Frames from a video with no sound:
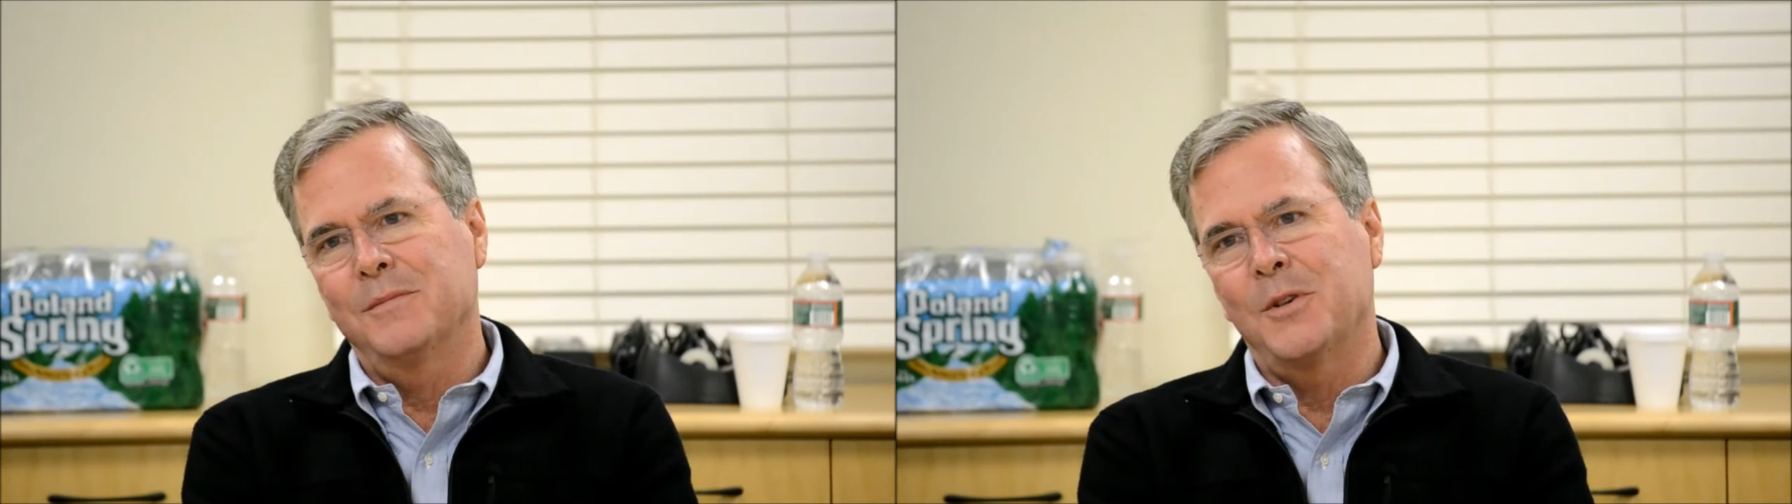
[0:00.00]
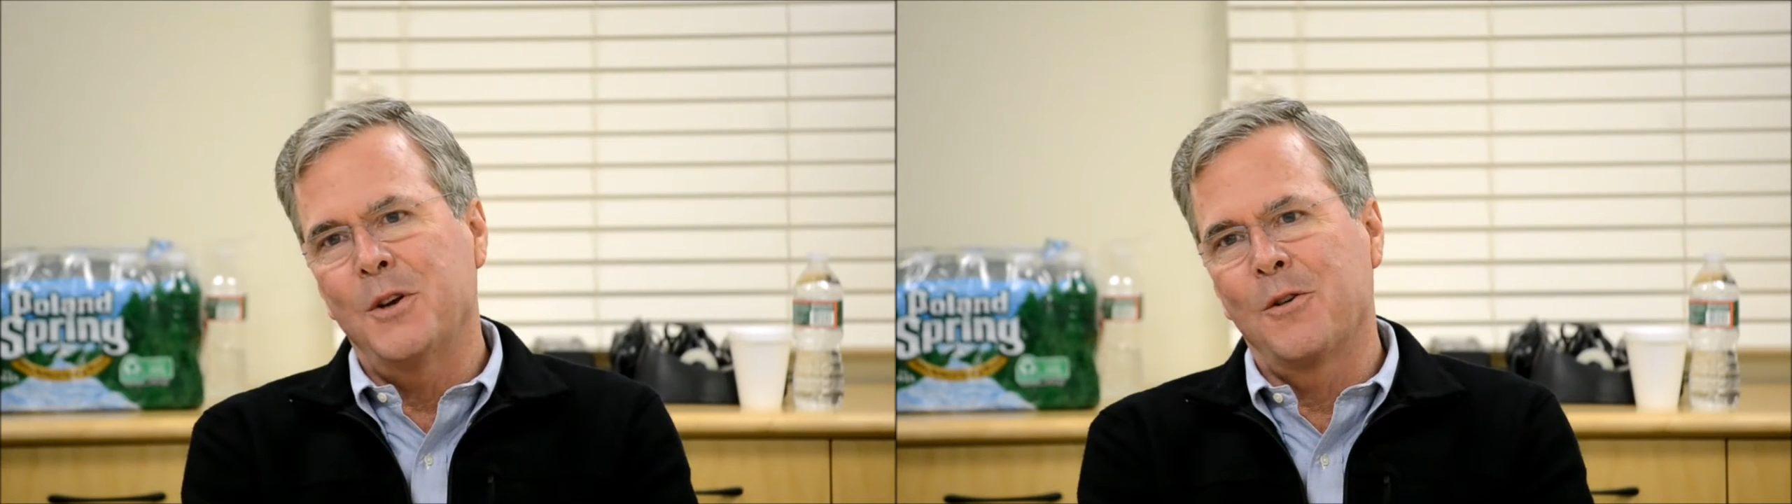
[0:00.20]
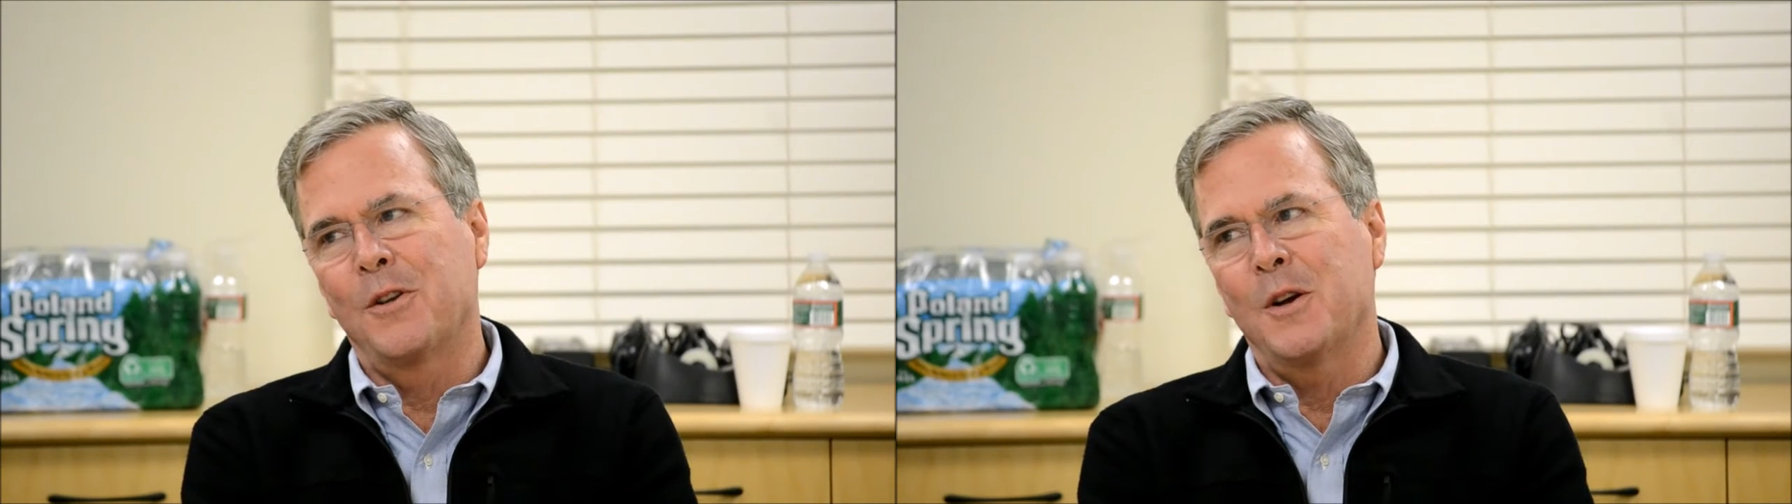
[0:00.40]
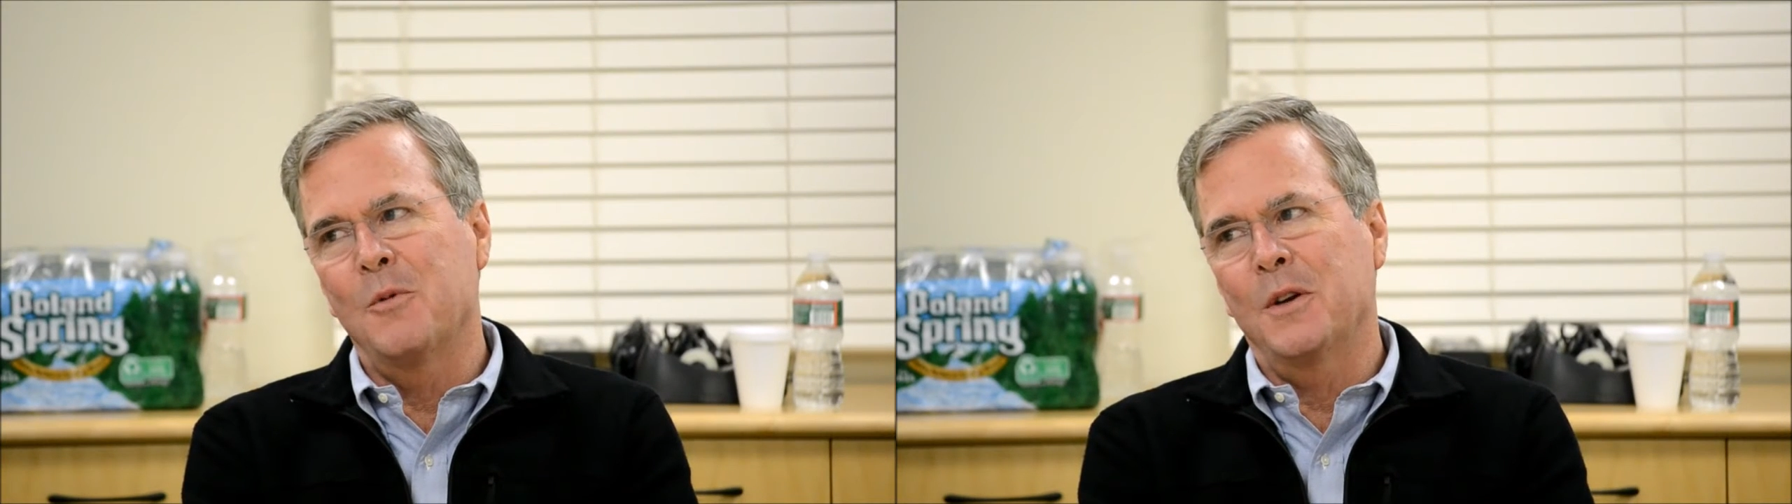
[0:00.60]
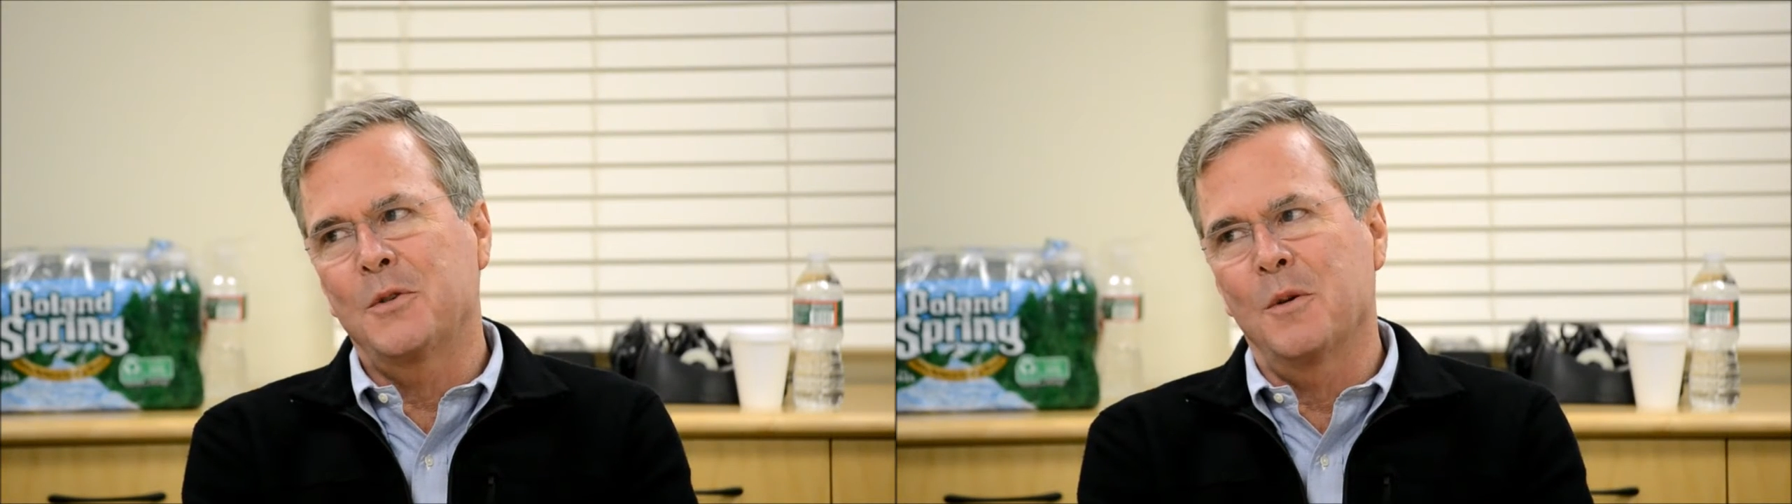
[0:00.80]
You're only a
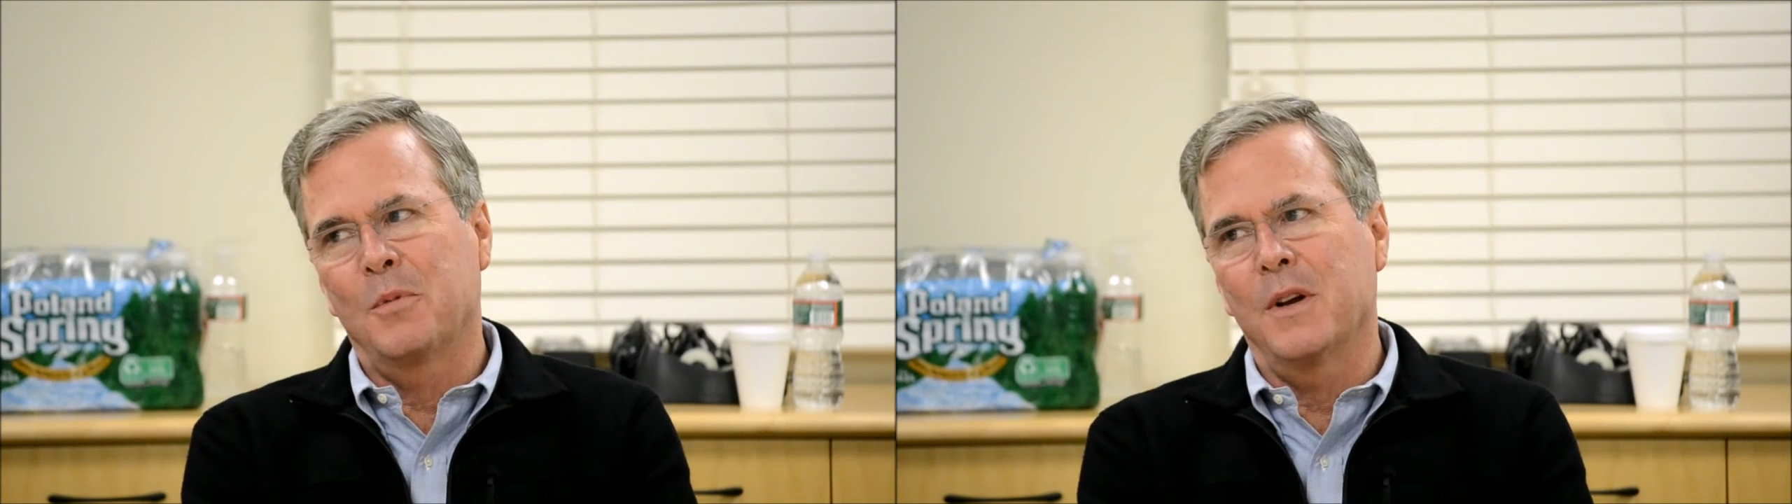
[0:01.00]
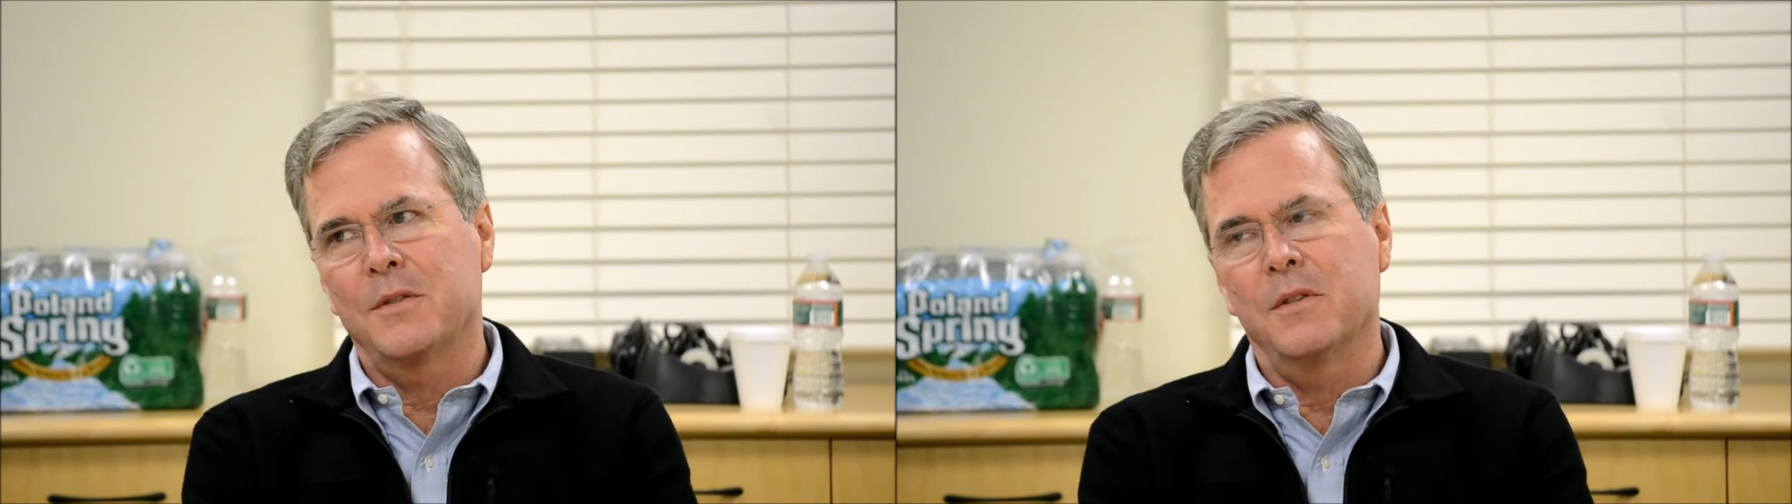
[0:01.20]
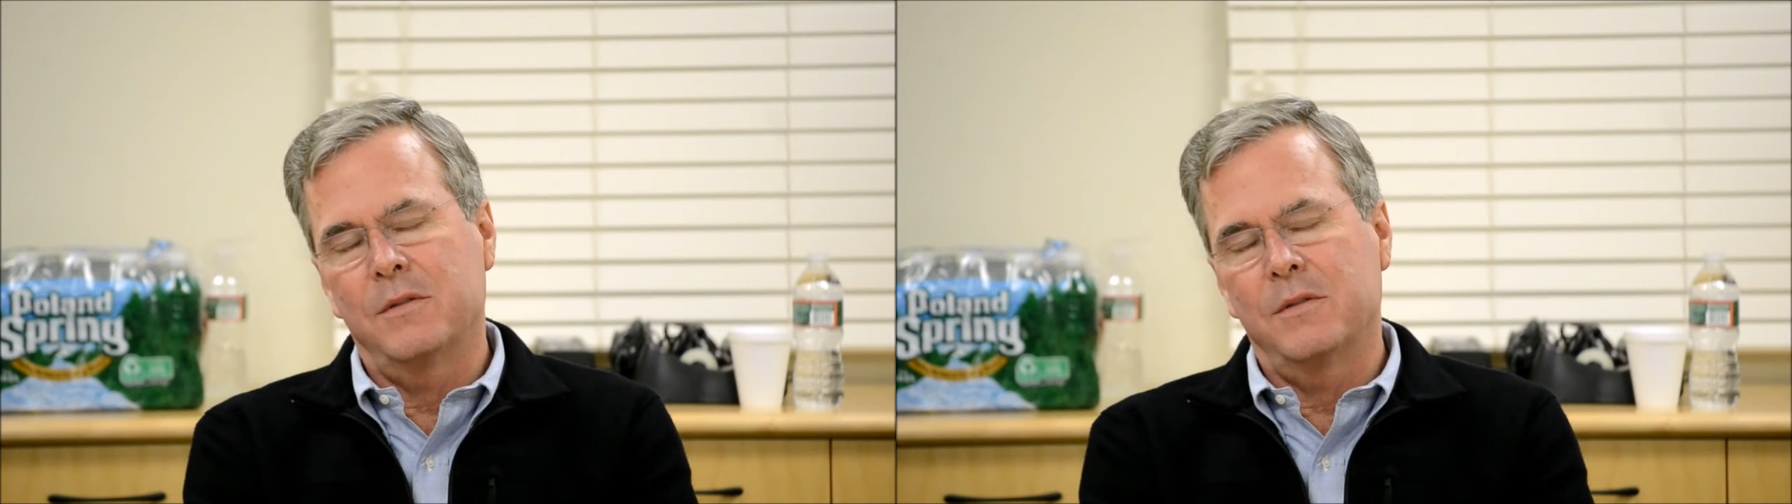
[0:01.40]
one-term president,